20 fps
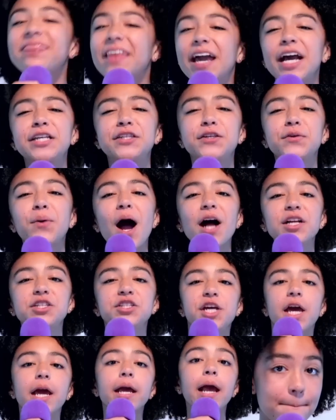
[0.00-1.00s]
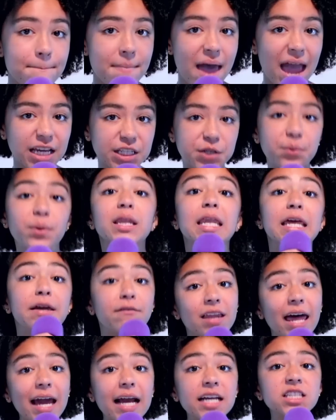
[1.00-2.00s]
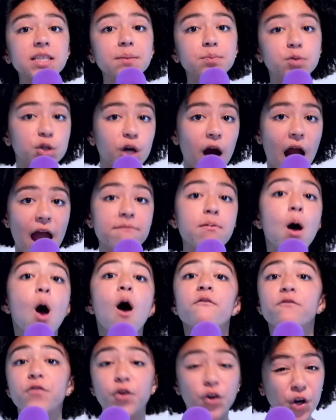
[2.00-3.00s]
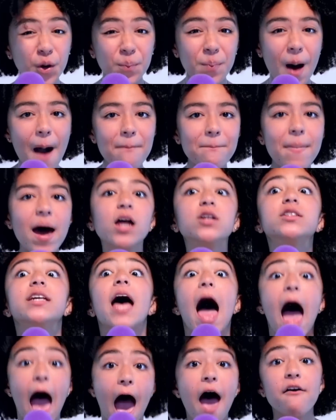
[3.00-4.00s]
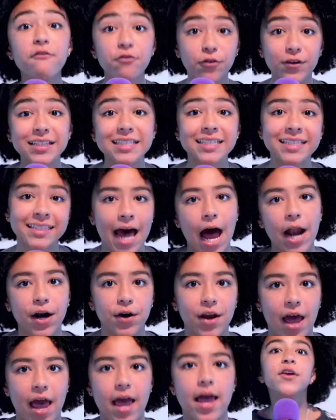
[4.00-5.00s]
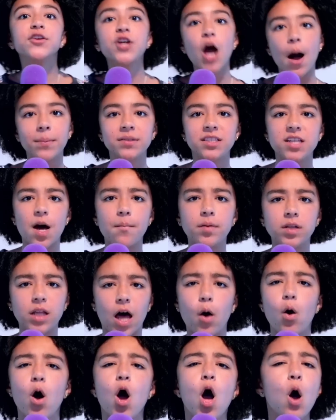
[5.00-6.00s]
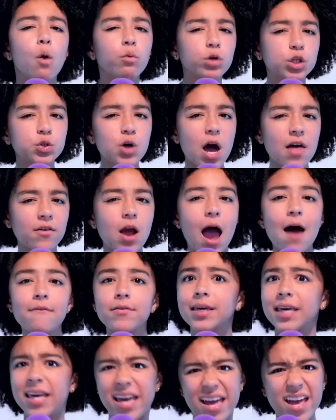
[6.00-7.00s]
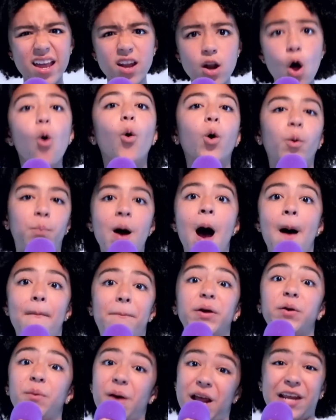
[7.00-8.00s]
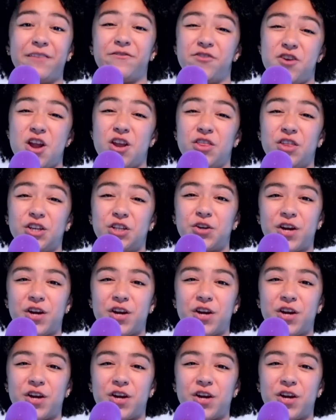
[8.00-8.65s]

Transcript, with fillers: Thanks for watching. Make sure you leave a like and subscribe for new bot battles every Saturday. And comment down below, would you rather have a kitten or puppy waiting for you under the